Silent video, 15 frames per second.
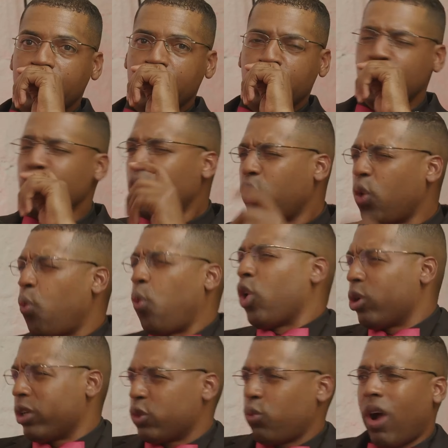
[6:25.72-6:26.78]
do you know the
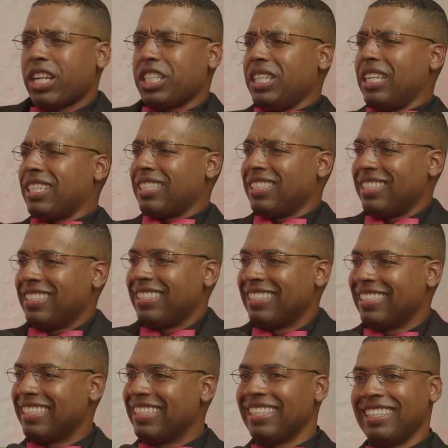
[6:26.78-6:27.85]
world is watching us?
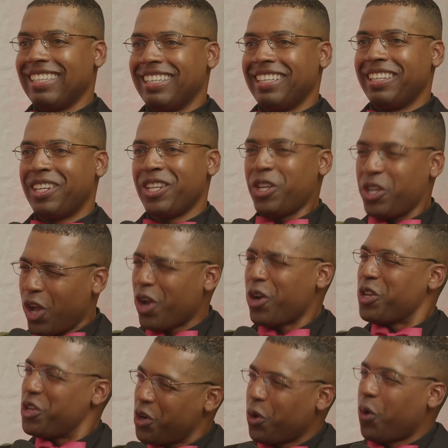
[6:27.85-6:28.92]
Yeah. Do y'all know?
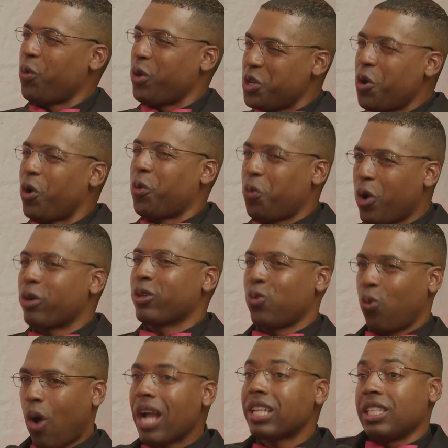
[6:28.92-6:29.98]
You know the you know the world is
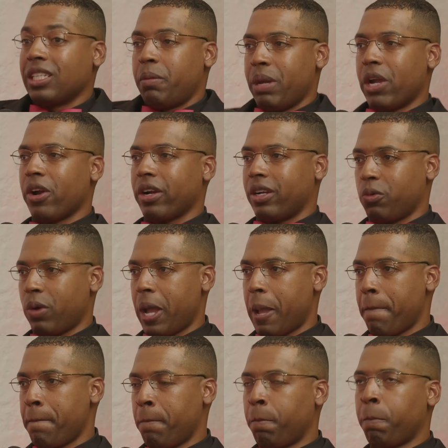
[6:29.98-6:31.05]
watching America, yeah. right?
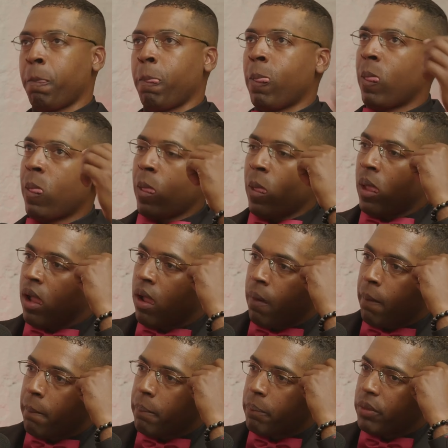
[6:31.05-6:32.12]
Yeah, they talking shit
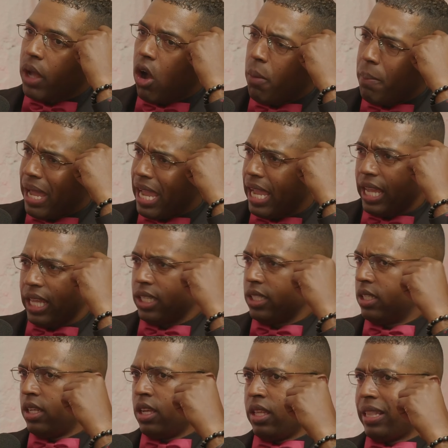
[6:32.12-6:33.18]
too. Oh man,
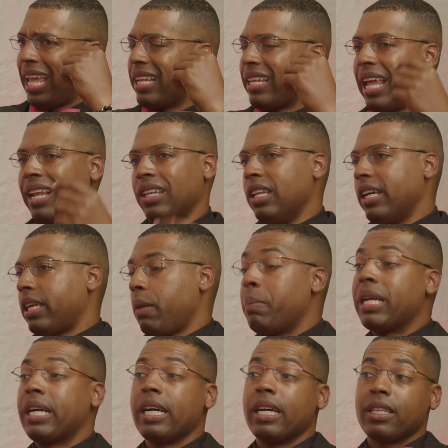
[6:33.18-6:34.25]
they they looking
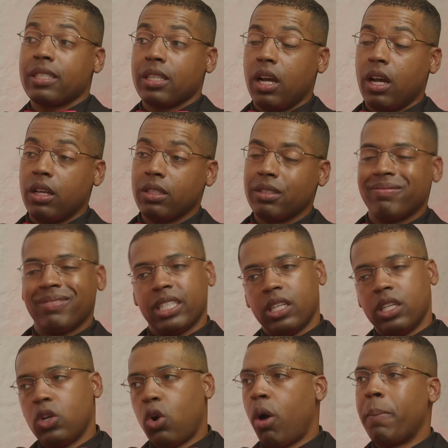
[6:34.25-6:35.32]
because.
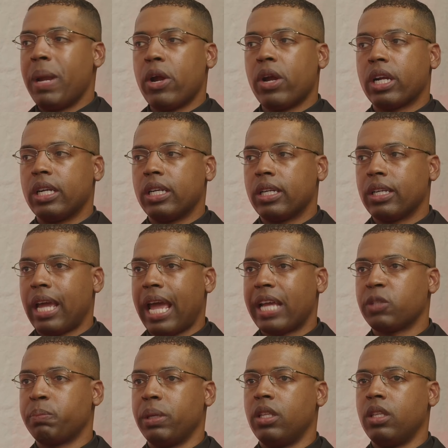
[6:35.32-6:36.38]
You know, America
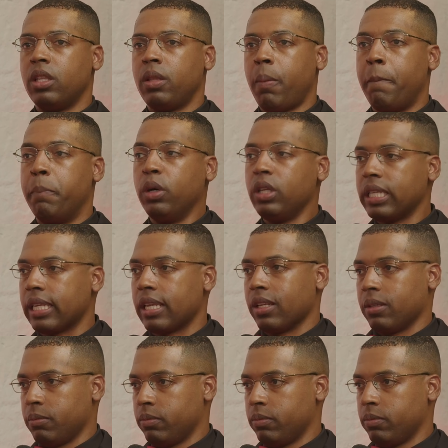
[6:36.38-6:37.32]
has been the bully